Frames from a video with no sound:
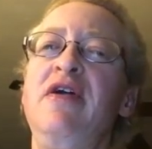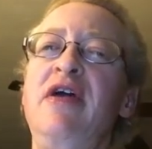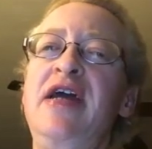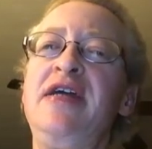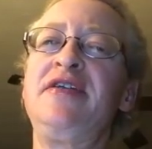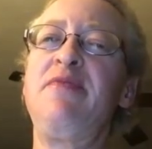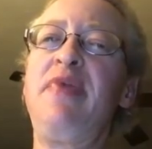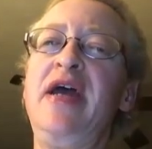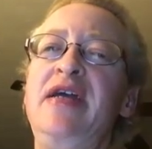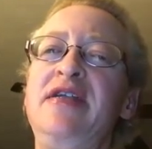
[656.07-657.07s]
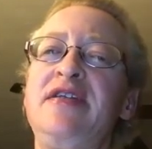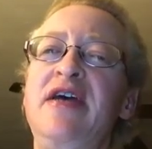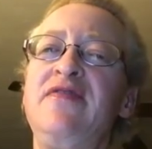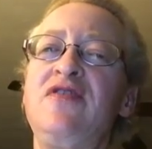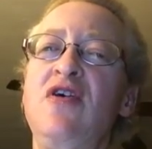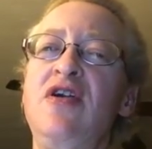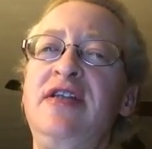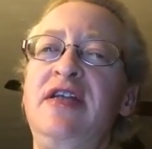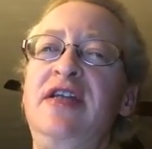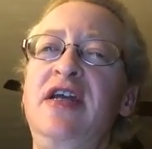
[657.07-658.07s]
Their aches and pains have
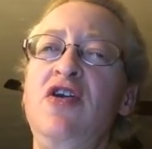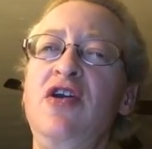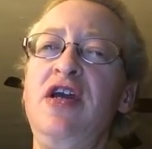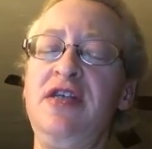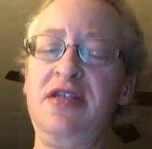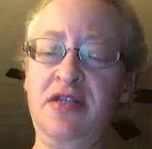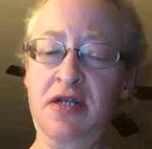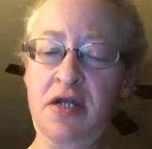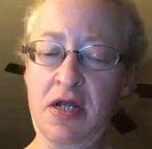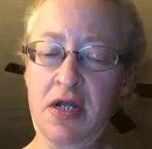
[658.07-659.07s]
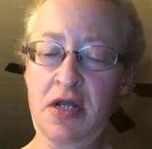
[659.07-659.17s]
started to decrease.